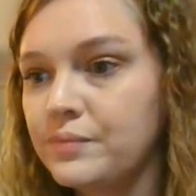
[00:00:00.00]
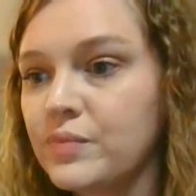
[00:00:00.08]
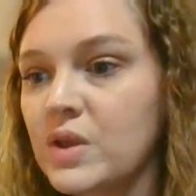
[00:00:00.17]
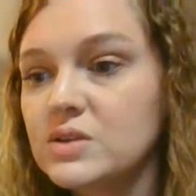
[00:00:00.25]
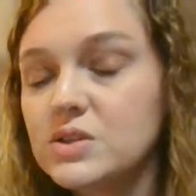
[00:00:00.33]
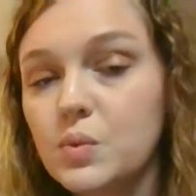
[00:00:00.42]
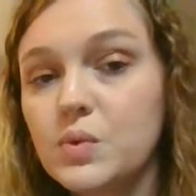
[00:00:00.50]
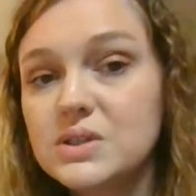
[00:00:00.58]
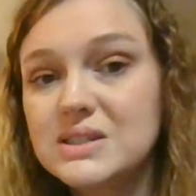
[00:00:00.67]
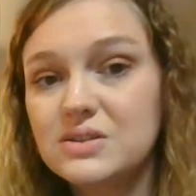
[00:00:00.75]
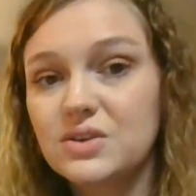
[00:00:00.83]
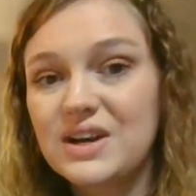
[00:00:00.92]
So we're
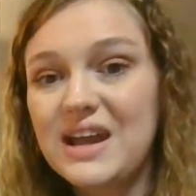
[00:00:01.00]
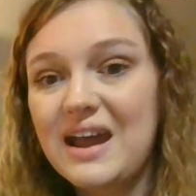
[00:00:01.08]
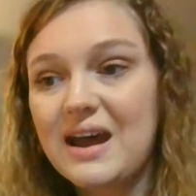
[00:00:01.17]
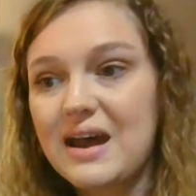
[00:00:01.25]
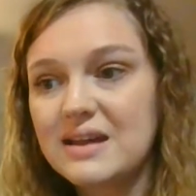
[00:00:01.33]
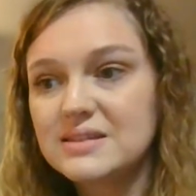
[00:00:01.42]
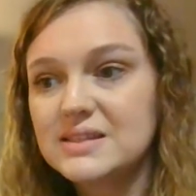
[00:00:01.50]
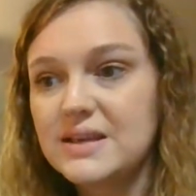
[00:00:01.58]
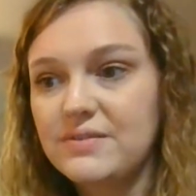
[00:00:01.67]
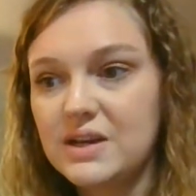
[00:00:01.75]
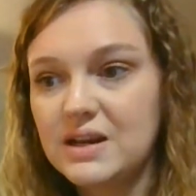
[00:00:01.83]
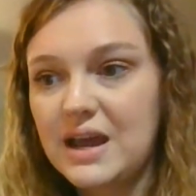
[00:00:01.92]
still going to add
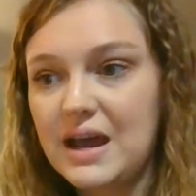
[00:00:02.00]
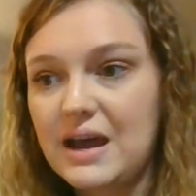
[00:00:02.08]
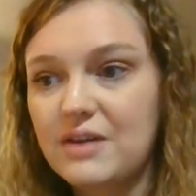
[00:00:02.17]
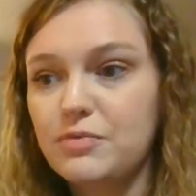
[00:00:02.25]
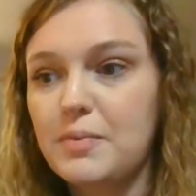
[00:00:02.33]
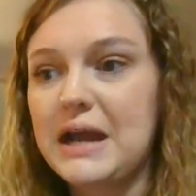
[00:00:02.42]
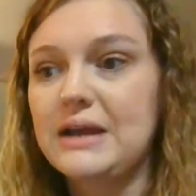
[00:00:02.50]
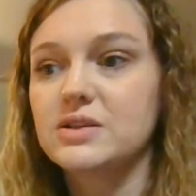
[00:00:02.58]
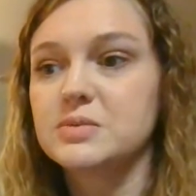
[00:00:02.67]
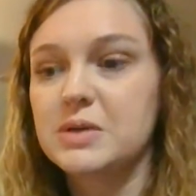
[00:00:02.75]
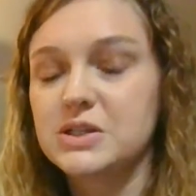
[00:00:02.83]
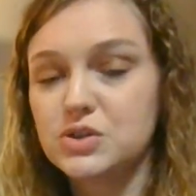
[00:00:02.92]
7.5 miles
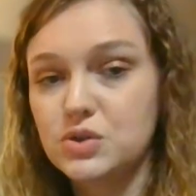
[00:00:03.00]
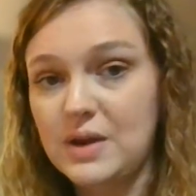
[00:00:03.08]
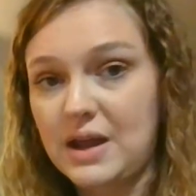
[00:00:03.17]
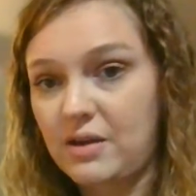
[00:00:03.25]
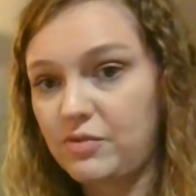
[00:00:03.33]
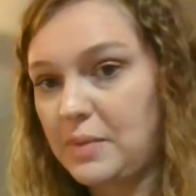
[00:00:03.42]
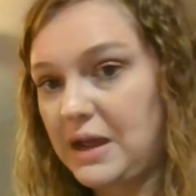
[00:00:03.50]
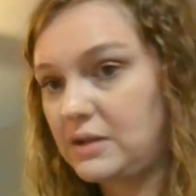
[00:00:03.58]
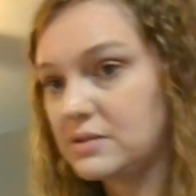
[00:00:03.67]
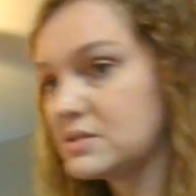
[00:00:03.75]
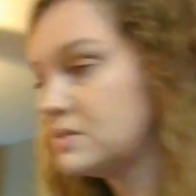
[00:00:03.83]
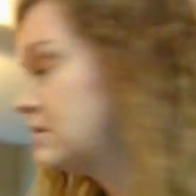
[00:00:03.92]
plus 2.5 miles.